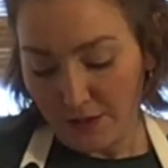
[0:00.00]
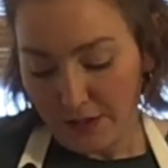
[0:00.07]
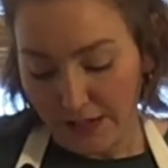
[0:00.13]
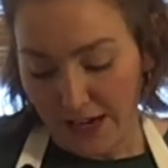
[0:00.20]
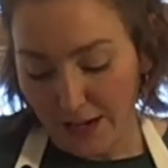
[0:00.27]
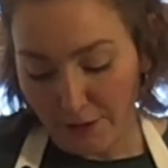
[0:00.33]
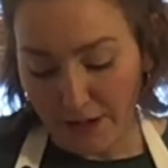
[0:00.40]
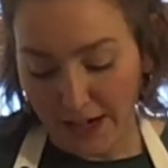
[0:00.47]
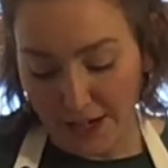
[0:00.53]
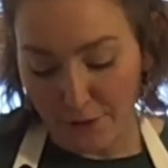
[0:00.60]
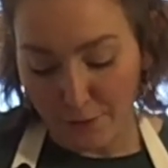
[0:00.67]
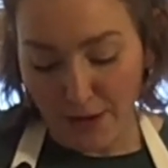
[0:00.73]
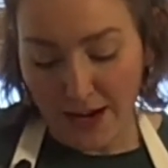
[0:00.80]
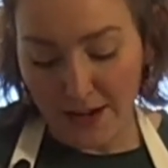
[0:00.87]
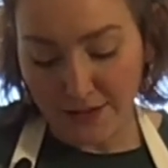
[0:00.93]
I kind
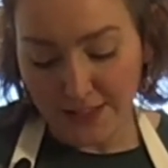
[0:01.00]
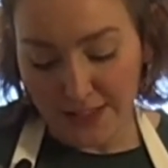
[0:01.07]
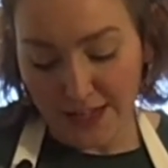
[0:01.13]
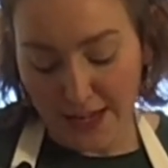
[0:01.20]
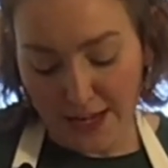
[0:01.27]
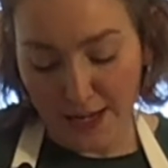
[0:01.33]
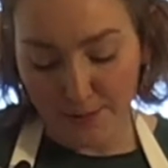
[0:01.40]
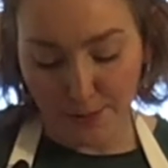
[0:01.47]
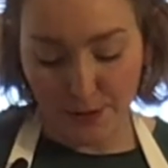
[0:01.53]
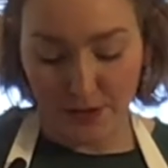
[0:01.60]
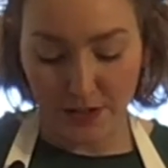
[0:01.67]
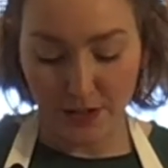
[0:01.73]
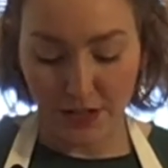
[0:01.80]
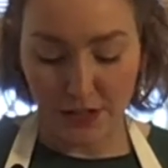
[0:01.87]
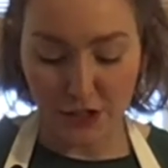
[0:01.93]
of round it up,
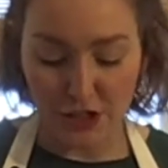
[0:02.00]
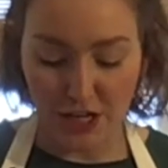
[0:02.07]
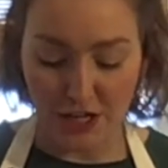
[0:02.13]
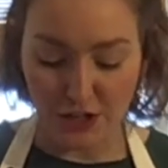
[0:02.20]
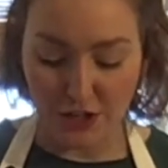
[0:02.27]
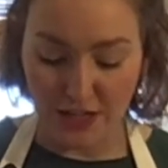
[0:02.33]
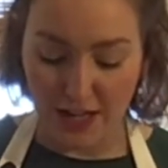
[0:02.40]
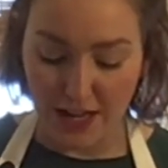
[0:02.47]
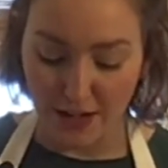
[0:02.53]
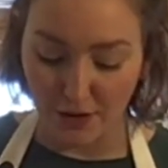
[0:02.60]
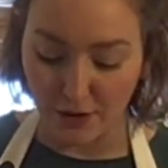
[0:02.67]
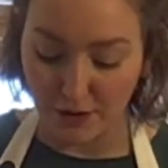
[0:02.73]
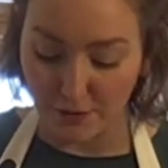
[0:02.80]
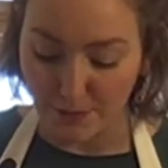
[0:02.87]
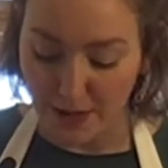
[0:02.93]
change the
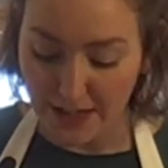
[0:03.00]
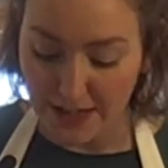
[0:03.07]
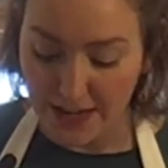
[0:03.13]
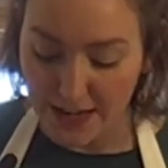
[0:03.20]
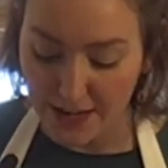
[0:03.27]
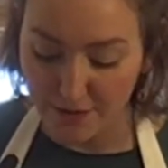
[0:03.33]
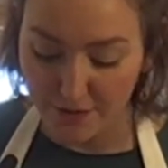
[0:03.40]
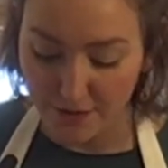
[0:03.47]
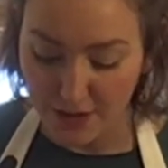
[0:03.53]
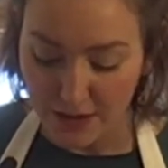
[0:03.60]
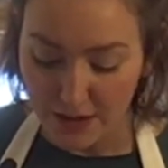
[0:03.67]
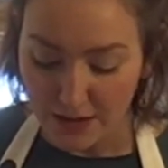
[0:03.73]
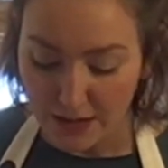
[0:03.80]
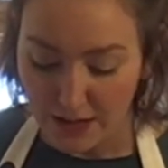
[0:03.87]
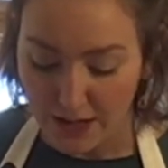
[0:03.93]
angle of my knife,
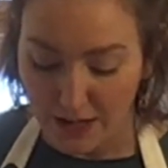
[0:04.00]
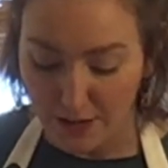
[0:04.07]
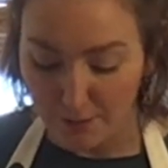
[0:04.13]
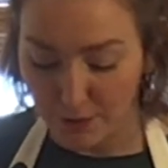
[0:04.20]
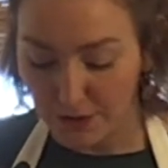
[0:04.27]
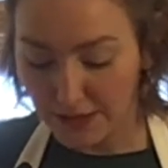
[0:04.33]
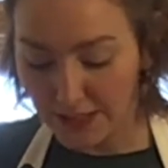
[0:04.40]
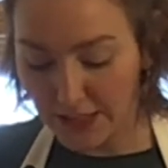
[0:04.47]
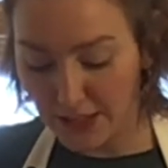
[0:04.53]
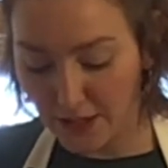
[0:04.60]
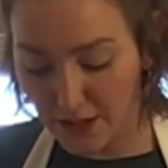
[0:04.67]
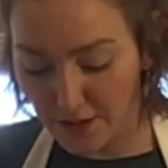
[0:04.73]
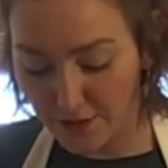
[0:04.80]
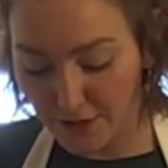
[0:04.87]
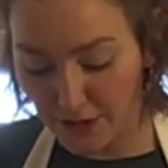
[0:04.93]
clean it
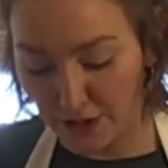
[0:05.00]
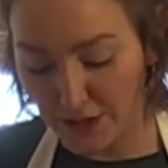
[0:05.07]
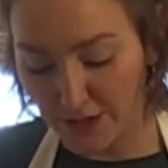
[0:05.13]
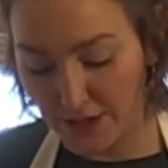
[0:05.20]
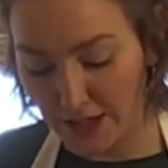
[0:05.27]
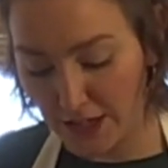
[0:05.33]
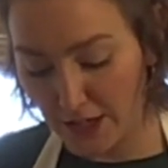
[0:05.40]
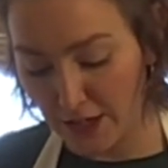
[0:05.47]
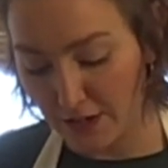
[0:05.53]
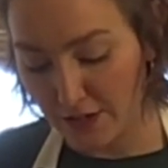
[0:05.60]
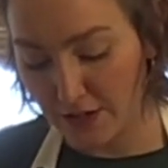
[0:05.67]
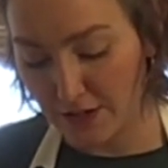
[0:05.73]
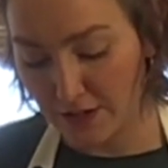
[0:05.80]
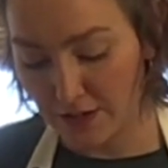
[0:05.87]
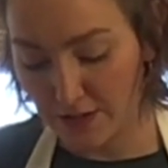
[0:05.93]
off here and there.
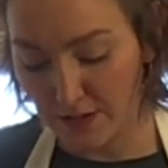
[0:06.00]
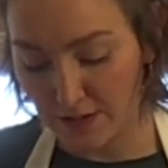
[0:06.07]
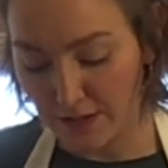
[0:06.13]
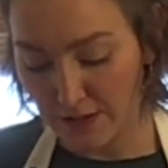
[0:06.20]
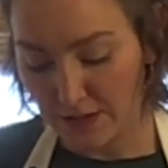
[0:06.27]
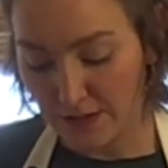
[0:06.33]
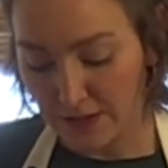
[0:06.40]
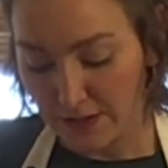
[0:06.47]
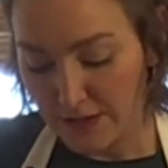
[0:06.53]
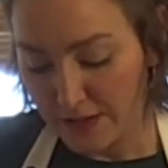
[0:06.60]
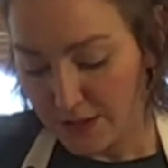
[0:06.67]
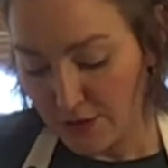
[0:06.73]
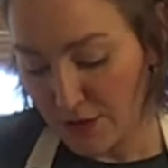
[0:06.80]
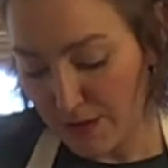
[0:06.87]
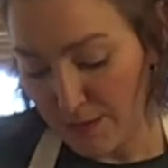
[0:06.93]

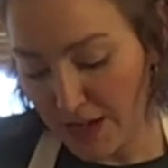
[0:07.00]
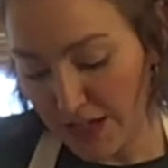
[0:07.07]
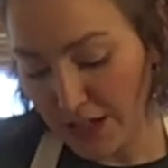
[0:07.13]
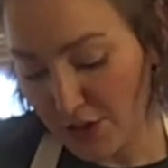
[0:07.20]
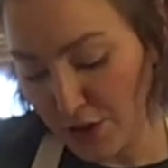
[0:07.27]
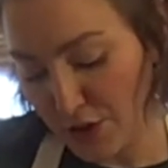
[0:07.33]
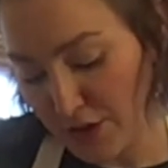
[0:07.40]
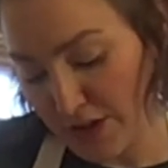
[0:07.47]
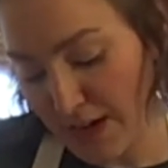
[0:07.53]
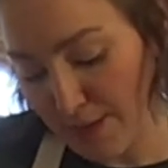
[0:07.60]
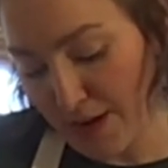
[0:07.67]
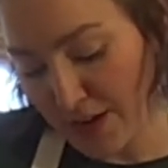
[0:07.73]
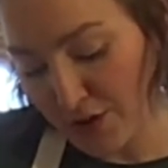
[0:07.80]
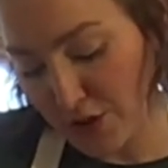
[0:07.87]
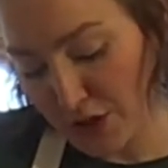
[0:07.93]
So I'm making sure that I'm
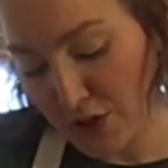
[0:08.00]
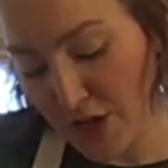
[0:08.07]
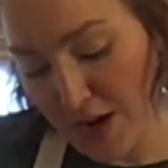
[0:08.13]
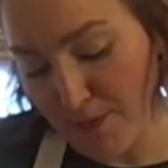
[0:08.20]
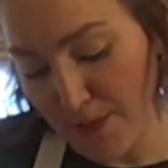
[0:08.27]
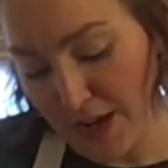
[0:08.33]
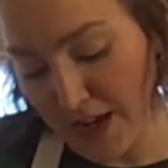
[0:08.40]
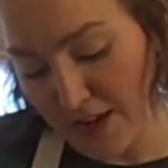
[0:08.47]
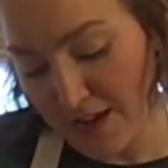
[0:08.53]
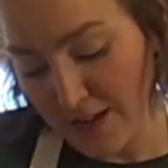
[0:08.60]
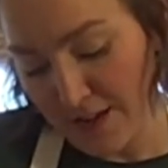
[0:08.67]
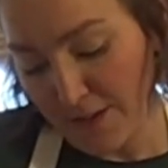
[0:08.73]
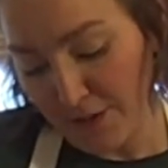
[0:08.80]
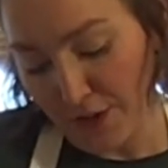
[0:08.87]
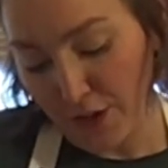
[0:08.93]
actually chopping
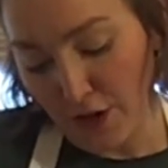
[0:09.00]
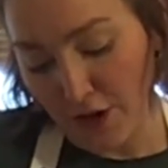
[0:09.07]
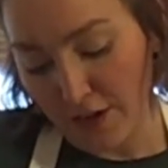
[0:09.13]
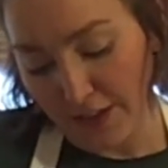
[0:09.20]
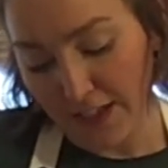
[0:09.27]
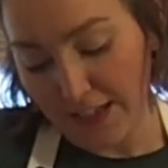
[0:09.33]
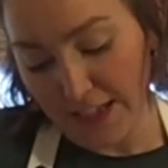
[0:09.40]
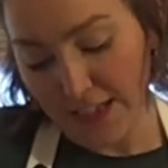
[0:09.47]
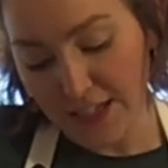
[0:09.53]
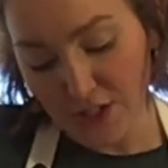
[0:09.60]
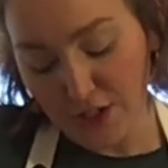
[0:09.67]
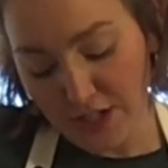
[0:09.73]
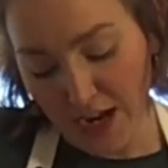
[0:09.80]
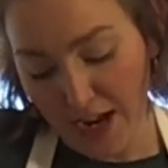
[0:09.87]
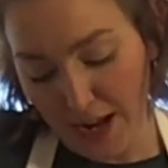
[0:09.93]
the garlic
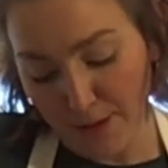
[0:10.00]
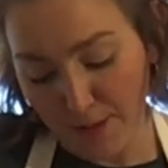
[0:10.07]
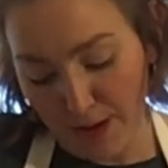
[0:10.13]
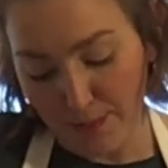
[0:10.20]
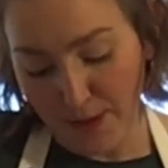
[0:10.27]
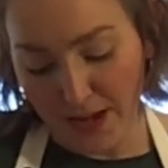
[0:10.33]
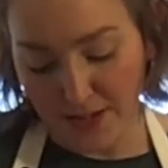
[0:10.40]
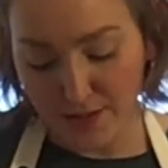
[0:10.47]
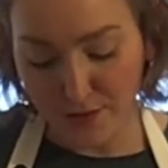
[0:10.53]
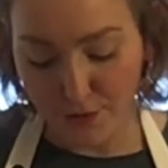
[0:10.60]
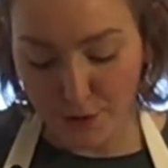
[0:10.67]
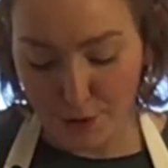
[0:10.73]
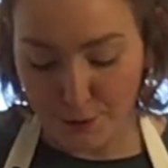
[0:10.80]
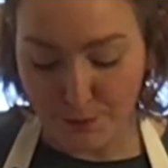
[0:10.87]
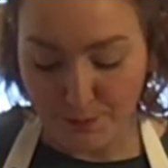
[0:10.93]
each time I pass
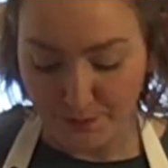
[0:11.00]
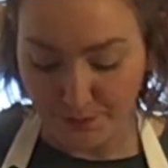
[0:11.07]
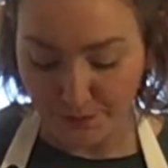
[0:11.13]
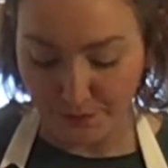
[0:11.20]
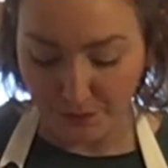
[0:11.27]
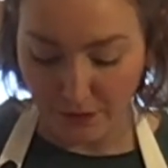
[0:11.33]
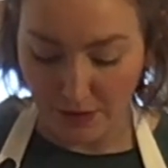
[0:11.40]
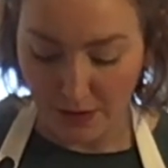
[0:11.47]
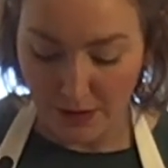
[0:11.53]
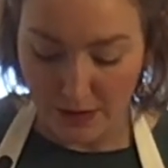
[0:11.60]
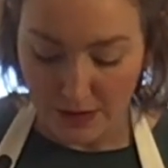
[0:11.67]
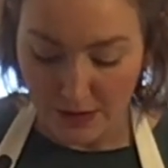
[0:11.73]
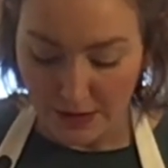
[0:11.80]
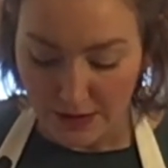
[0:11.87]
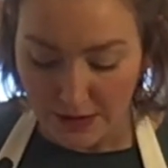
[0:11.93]
through
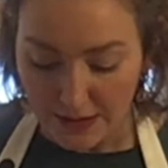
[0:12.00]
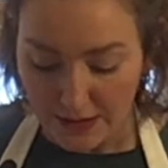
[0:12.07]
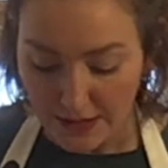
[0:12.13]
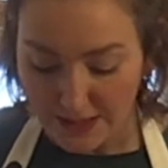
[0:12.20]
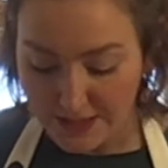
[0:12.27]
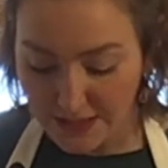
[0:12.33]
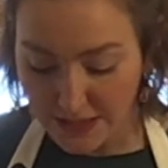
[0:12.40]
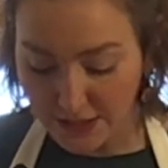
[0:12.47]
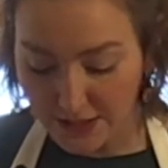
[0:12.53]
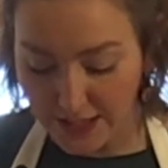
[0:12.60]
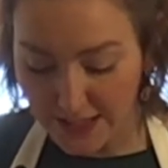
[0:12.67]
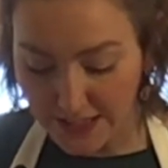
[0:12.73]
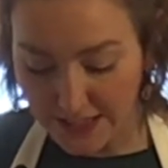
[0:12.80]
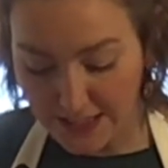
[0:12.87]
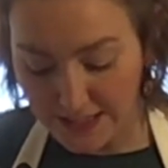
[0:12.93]
until
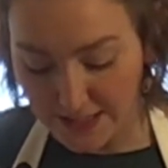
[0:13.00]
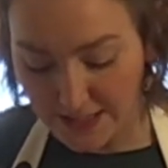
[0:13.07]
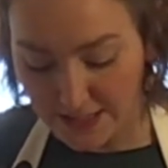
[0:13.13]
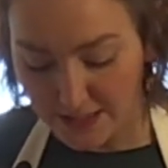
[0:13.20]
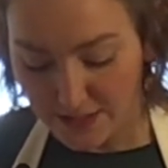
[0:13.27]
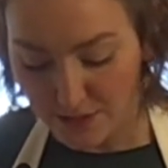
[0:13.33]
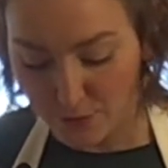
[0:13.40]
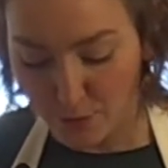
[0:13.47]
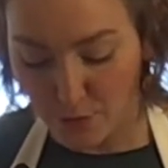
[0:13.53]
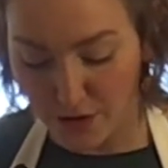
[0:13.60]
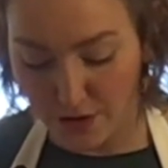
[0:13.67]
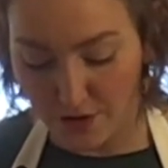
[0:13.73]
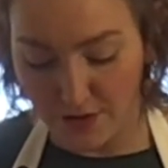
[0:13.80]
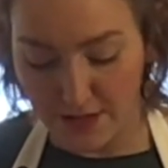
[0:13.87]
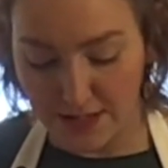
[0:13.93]
I get what
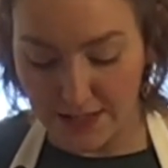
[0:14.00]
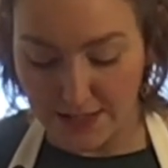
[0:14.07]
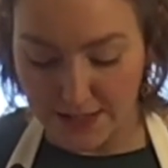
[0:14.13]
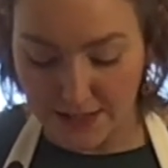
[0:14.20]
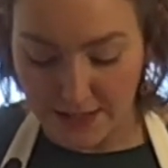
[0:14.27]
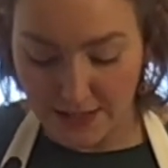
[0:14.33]
are these